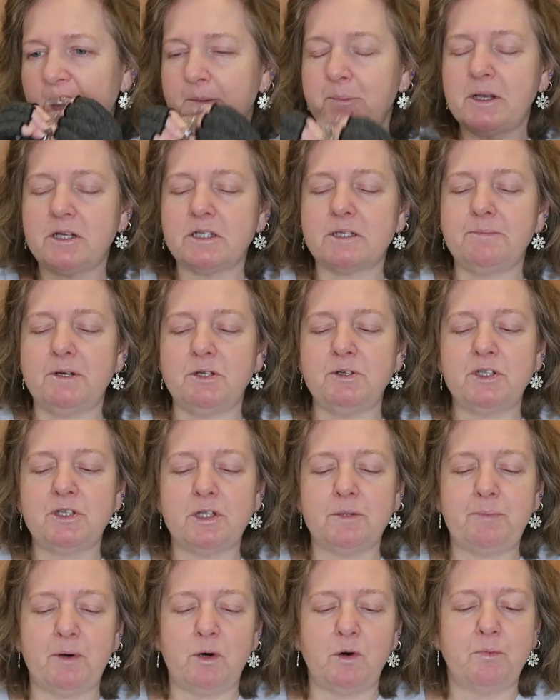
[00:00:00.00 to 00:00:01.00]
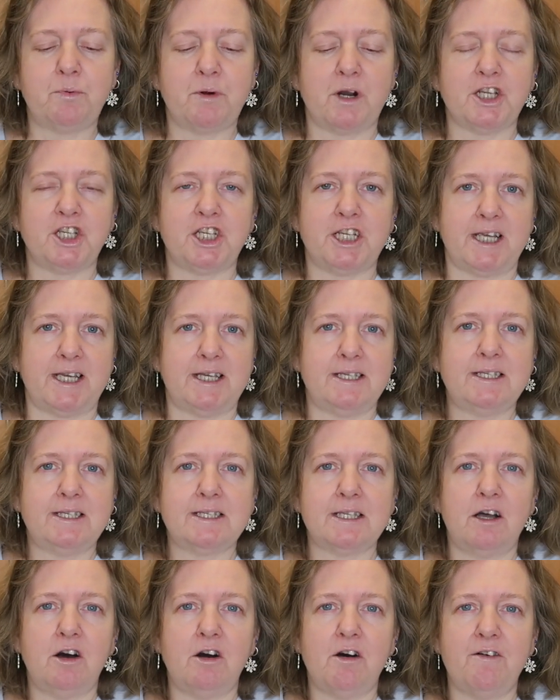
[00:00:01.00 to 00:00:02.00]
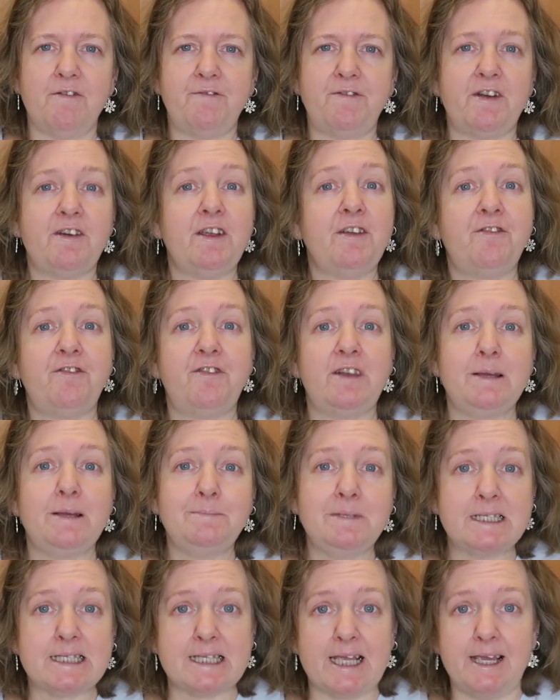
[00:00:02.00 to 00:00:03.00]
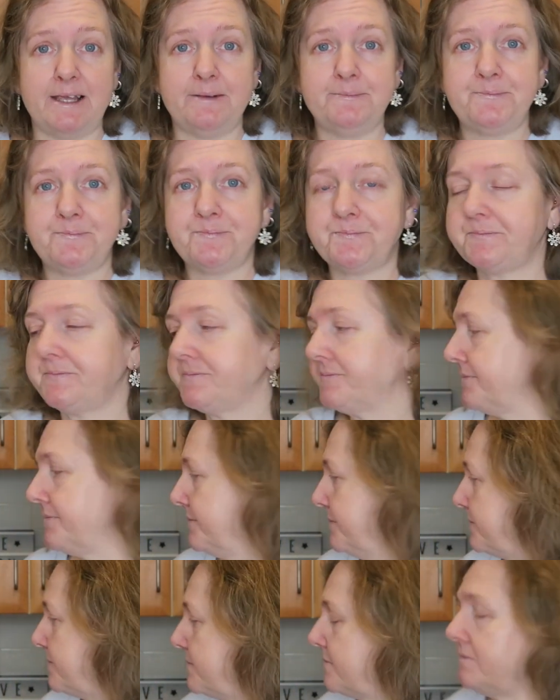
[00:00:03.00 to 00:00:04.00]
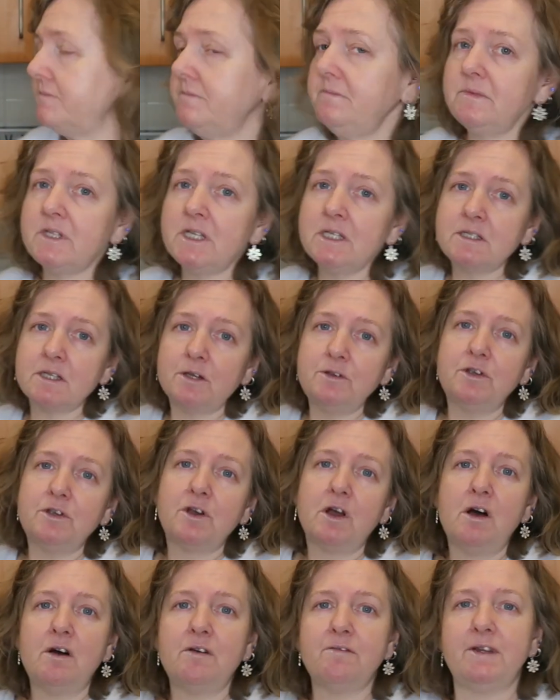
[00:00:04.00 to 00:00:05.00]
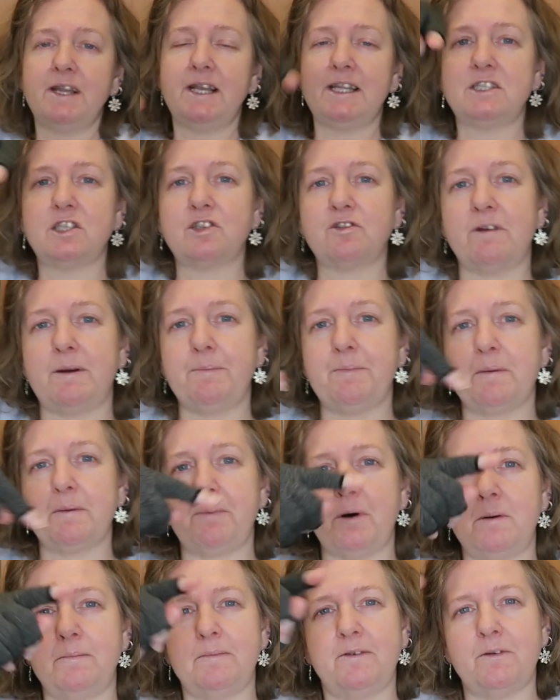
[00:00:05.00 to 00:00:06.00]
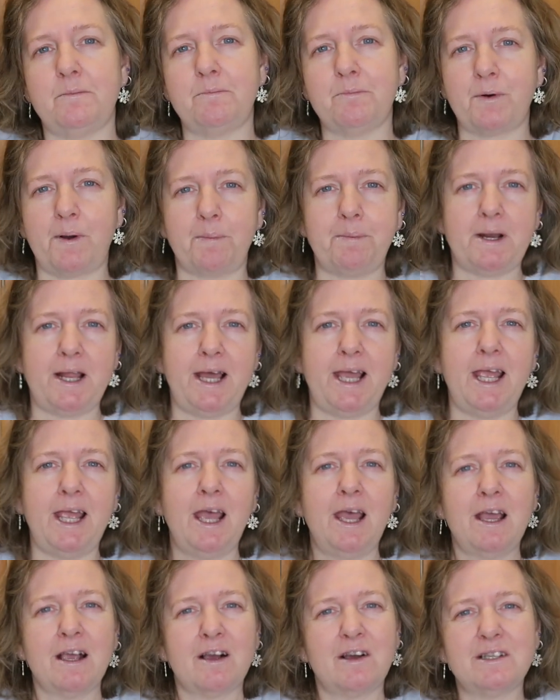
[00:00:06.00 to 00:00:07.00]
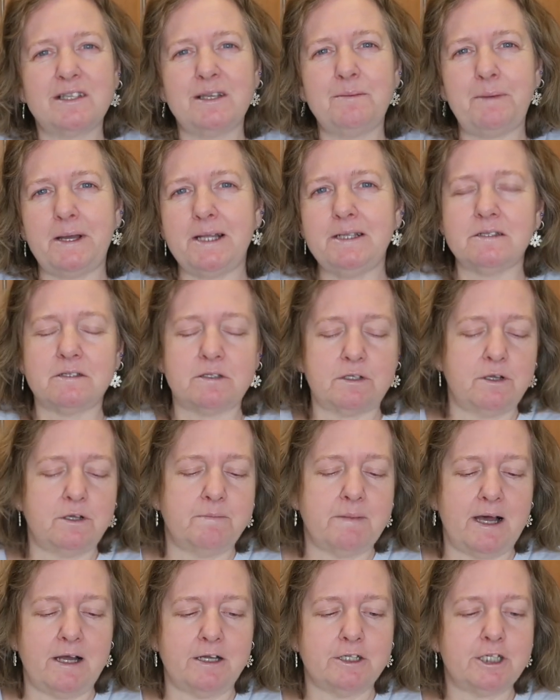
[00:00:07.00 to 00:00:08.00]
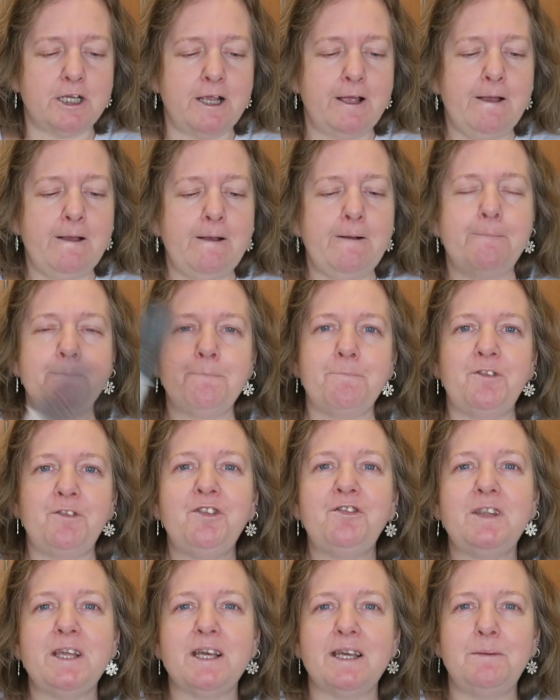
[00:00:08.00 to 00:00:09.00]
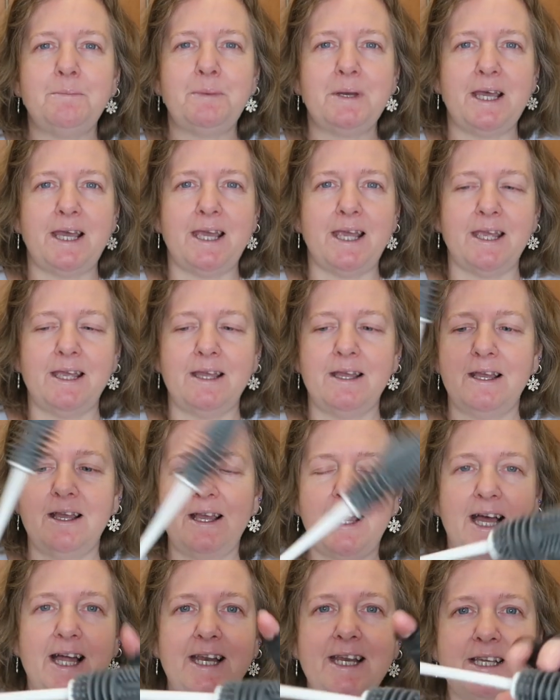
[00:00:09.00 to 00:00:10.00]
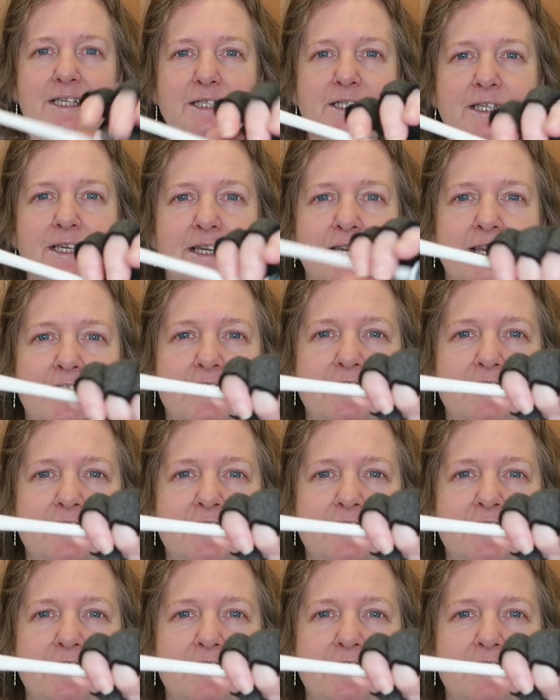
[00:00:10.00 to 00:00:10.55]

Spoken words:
because most of the bottle brushes are very flimsy. So you can't really scrub the bottom of them properly because it bends too much. 58p, and it's